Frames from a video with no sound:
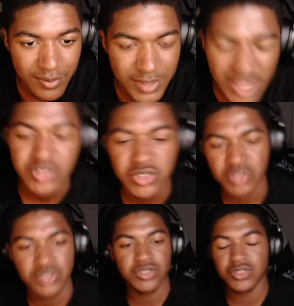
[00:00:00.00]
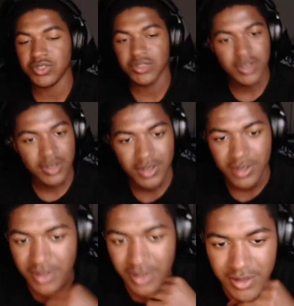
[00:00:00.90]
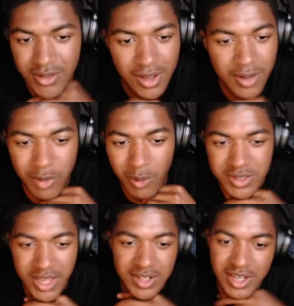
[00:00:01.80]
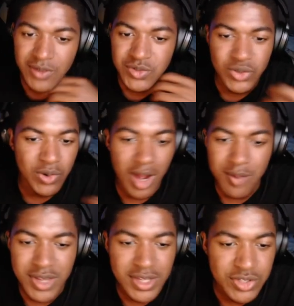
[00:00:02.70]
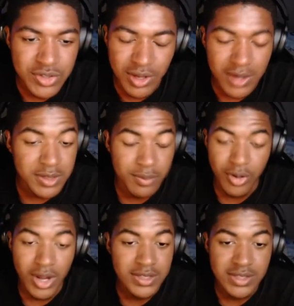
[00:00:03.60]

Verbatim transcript: Yes! Bro was at death's door. I'd be I surprised